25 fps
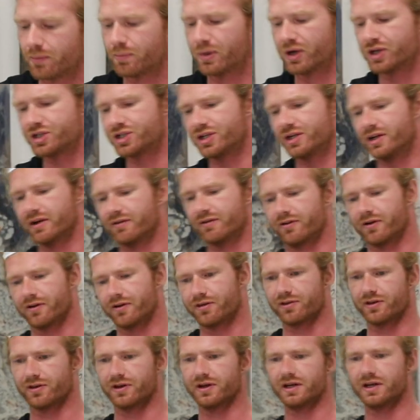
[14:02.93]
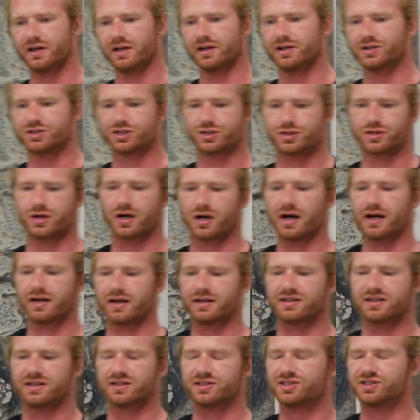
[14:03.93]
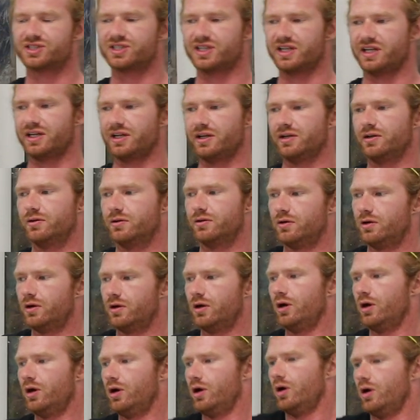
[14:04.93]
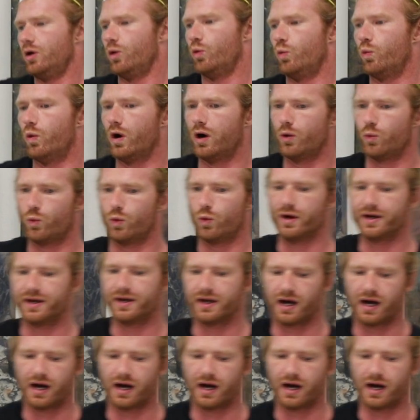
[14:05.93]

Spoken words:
bunch of different things, tried to see what would